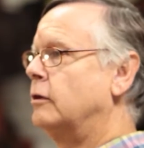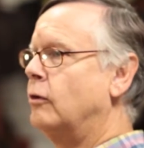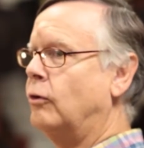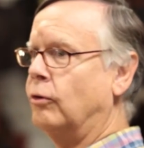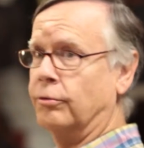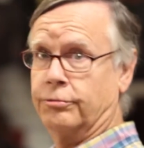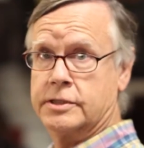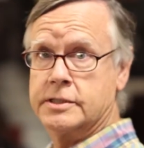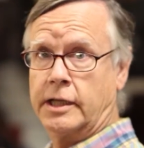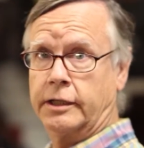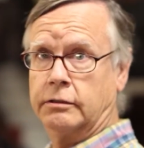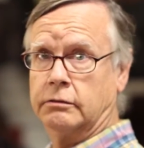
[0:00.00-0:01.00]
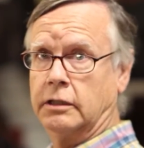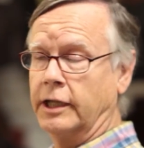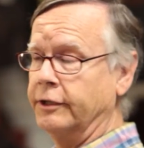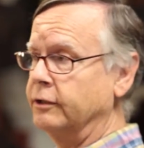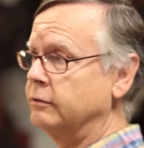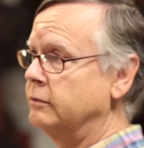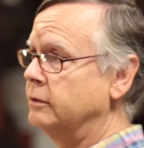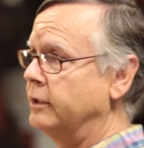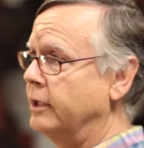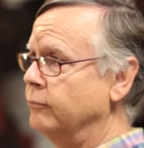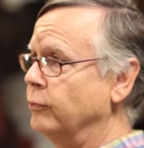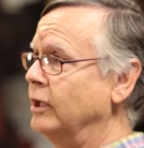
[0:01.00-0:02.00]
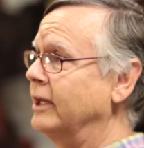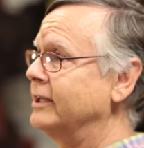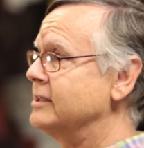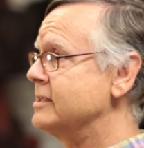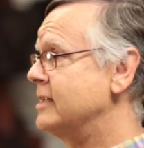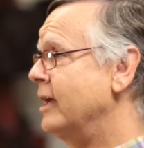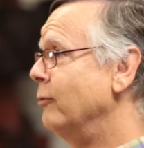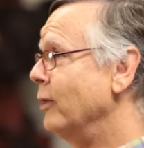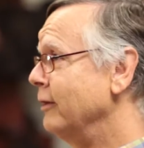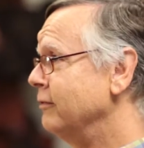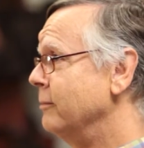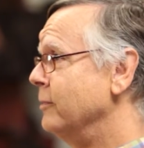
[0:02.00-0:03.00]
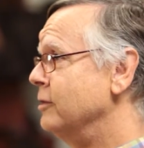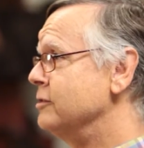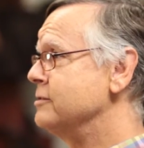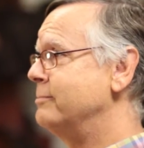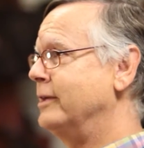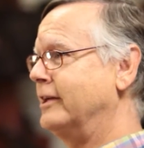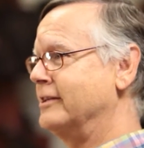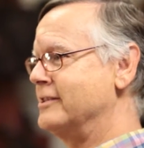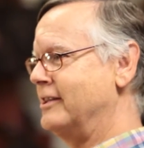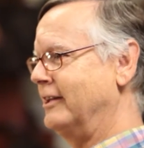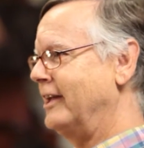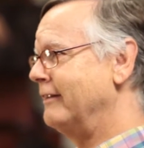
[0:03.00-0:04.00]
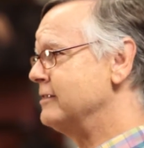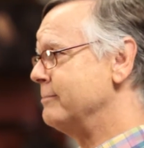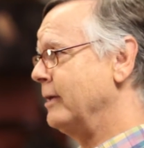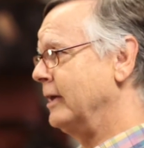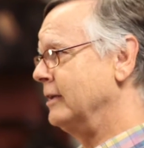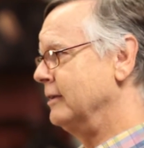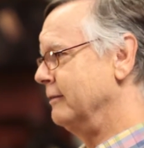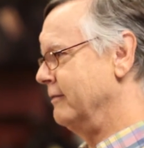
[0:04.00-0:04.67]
or recycled leather, and we like to stay away from those because the lifespan of